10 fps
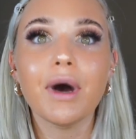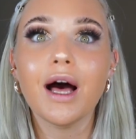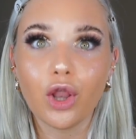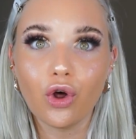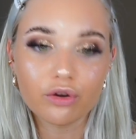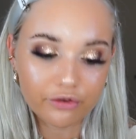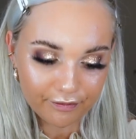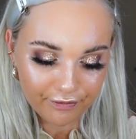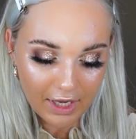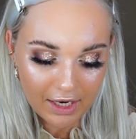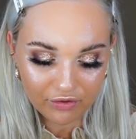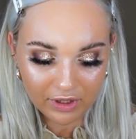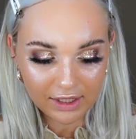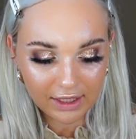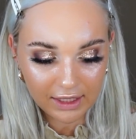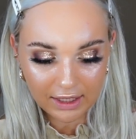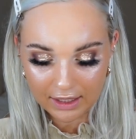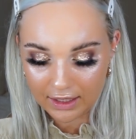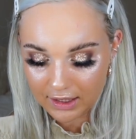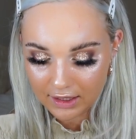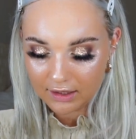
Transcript: a lot. I really like it.